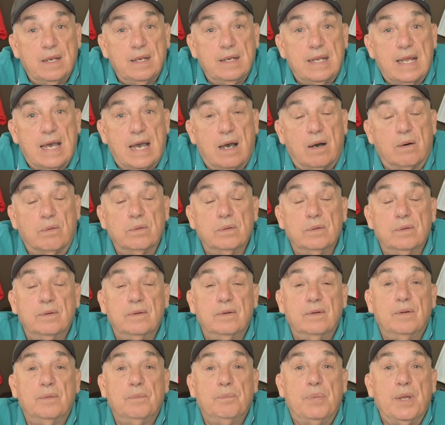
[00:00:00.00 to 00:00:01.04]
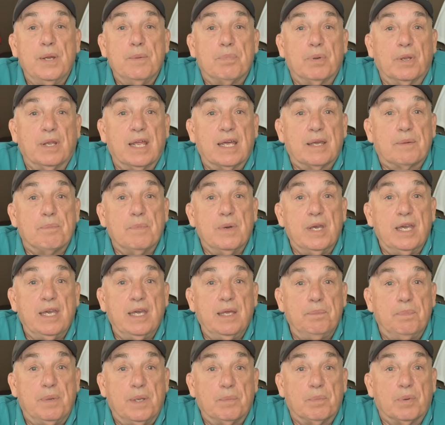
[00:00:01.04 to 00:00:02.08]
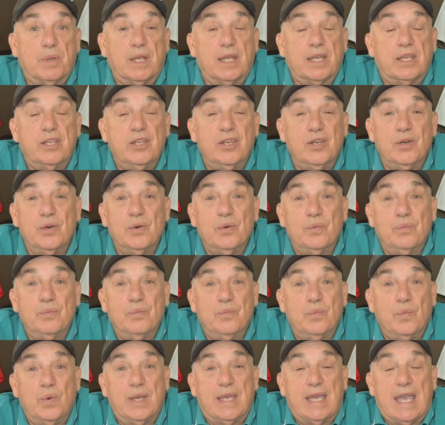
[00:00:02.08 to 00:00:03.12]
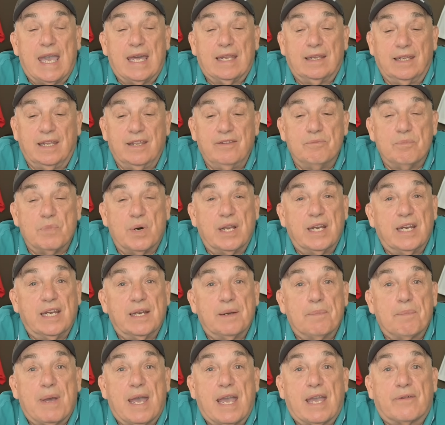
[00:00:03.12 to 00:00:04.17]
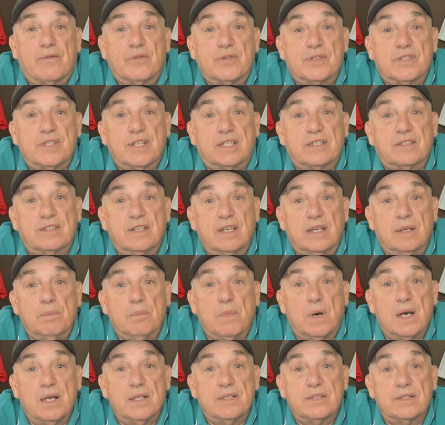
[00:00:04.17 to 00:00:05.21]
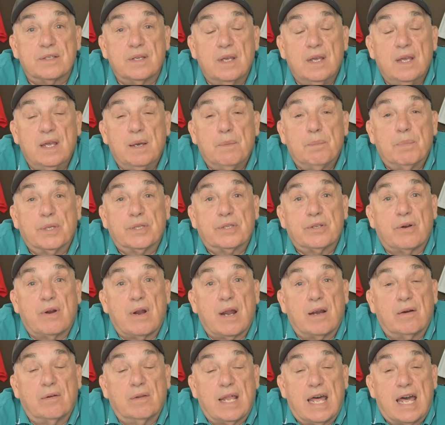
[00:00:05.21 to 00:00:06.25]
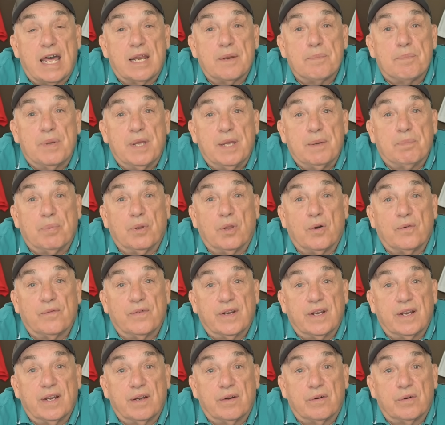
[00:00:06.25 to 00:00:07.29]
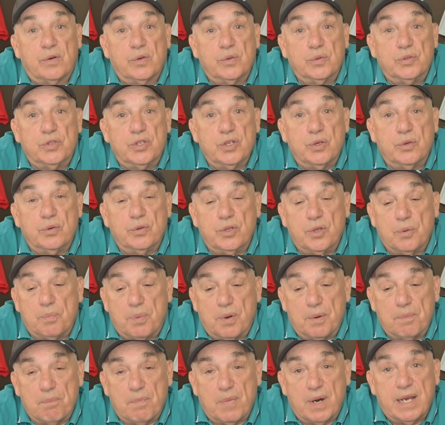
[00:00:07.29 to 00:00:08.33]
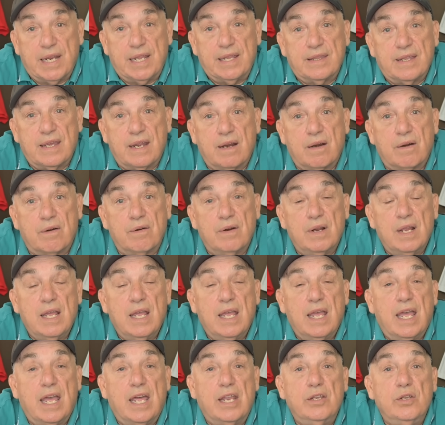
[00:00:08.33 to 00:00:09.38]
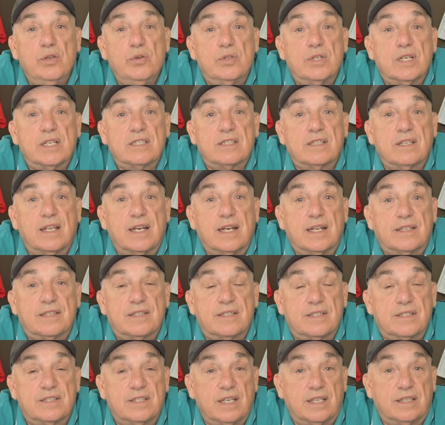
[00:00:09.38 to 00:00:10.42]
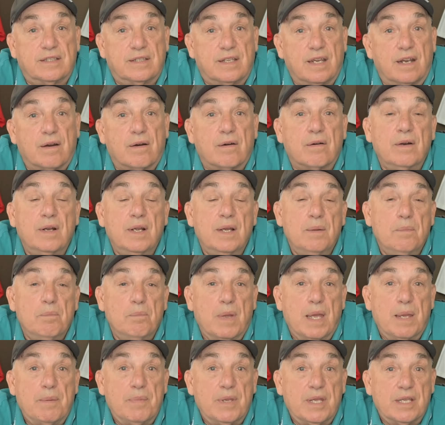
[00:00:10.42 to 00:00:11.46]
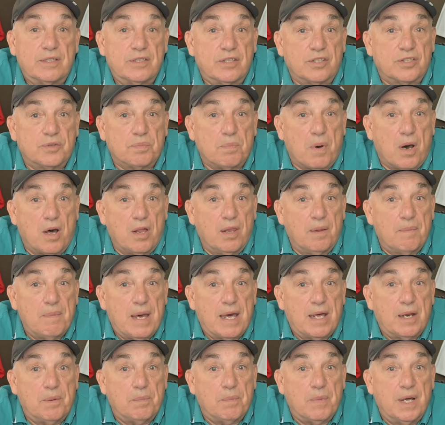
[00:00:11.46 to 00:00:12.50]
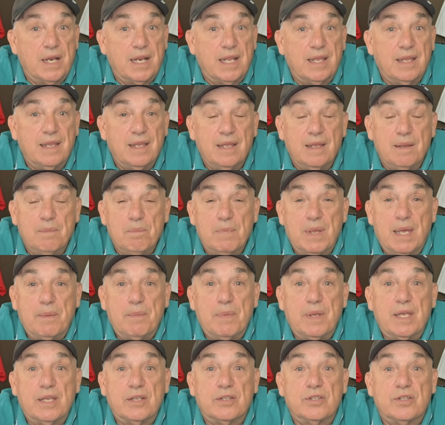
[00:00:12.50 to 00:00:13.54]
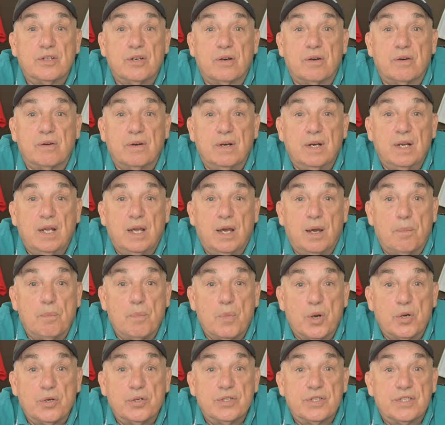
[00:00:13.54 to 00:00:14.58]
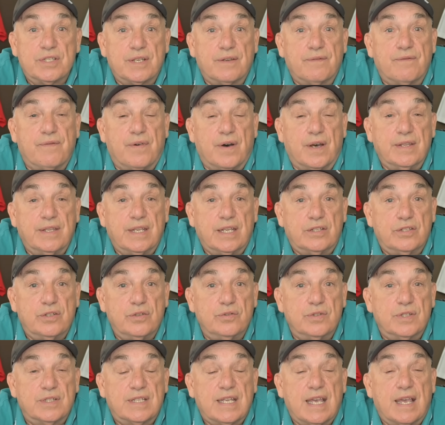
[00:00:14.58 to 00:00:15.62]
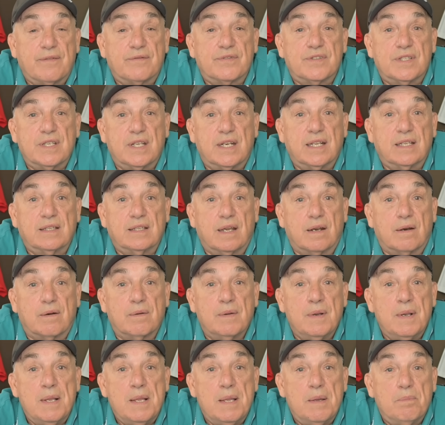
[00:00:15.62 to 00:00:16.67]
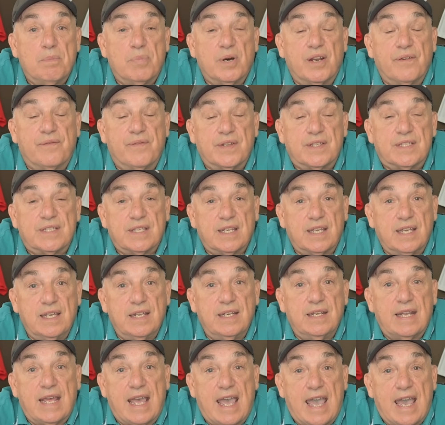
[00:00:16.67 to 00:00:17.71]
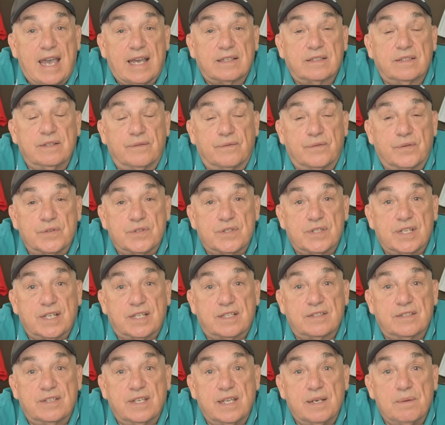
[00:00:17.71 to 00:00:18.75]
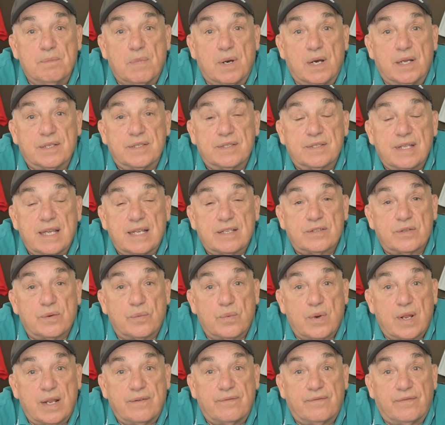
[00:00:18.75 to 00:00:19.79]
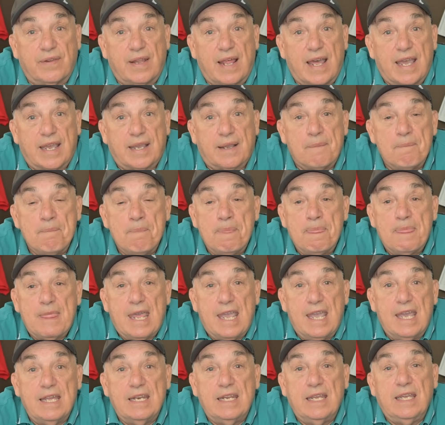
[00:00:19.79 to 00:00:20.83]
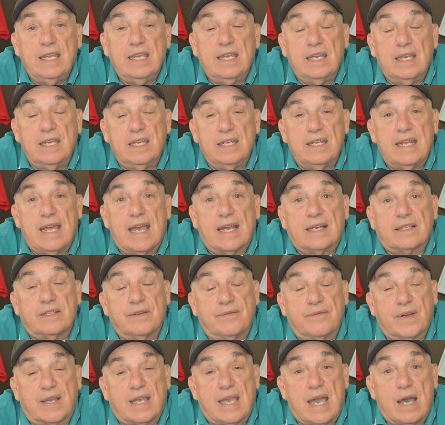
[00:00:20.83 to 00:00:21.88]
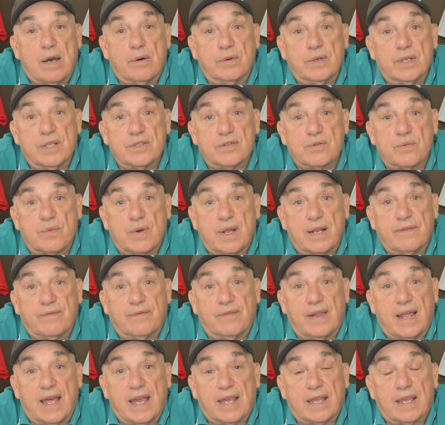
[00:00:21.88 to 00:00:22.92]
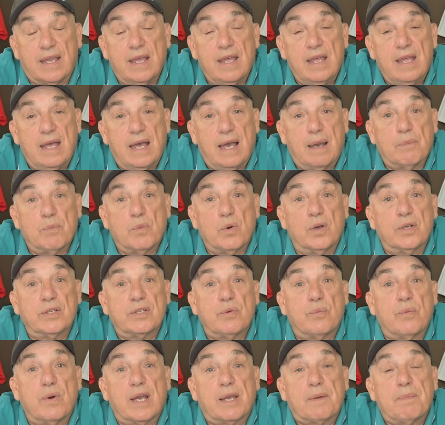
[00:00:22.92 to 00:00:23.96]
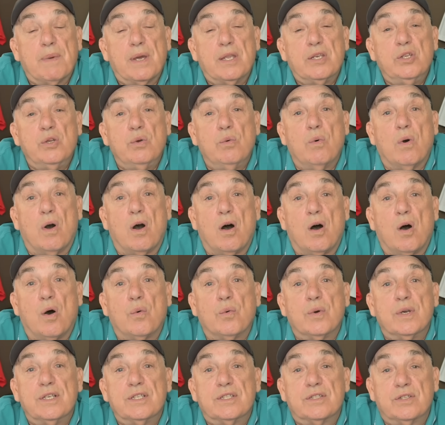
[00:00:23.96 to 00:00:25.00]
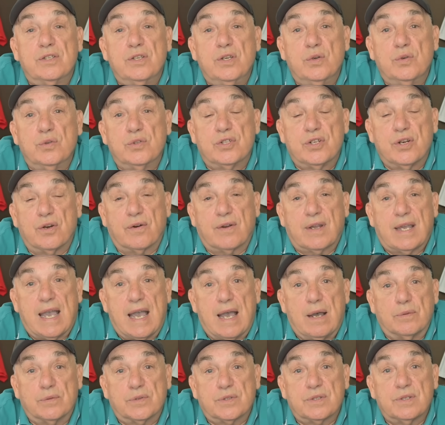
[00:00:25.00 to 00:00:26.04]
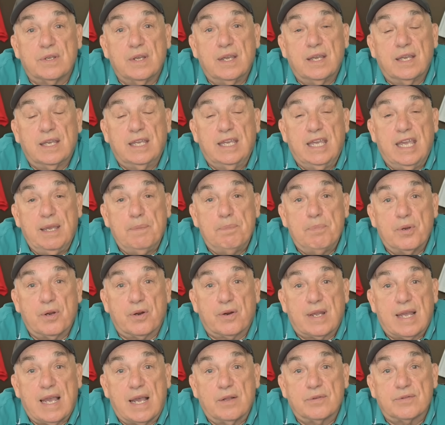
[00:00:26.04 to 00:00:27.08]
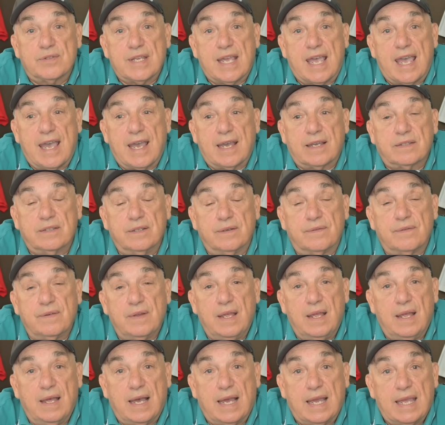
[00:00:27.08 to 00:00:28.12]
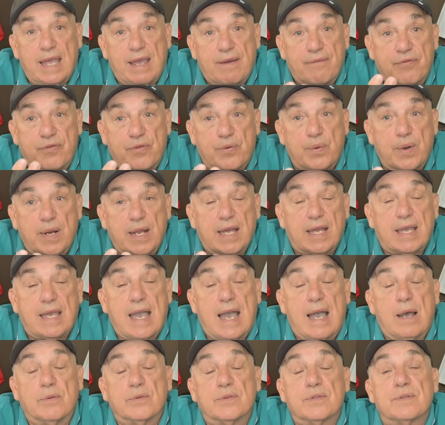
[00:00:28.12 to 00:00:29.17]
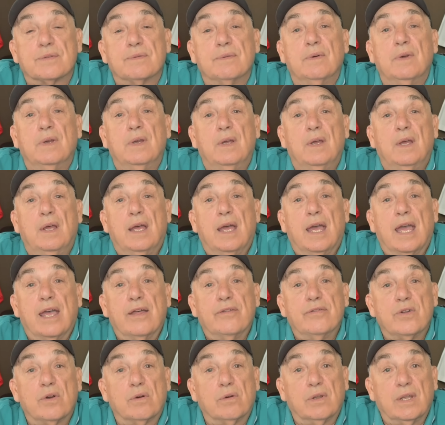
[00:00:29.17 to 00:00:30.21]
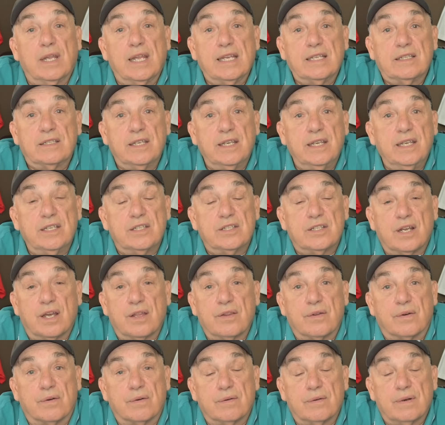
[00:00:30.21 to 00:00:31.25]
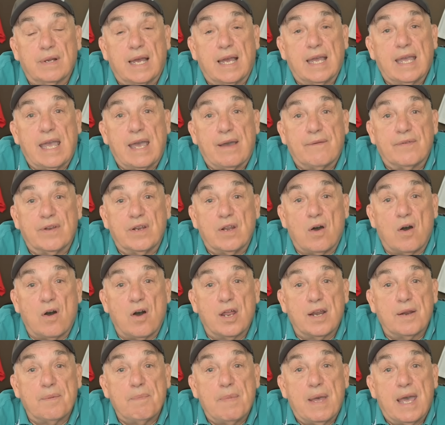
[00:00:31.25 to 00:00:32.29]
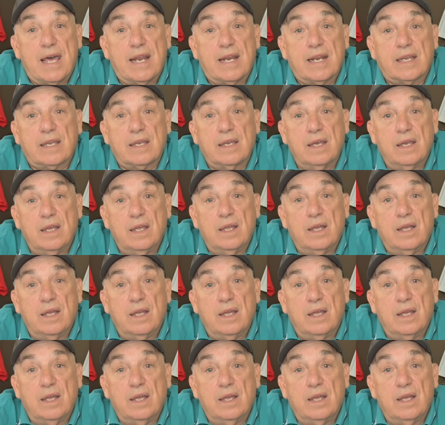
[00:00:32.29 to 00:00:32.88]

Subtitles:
Now, people like me, people like you, we can't leave money in the bank for 16 months, but there are a lot of people over here who do. You put money there and you just let it sit there. Maybe it's a small amount of money. Maybe it's your emergency fund that you just have sitting there. But if it's inactive for 16 months, that's a red flag. Any inactive account is a red flag. I'm going to recommend you always use your accounts. Keep your accounts active. I have 3 accounts and they're linked to each other. I have an automatic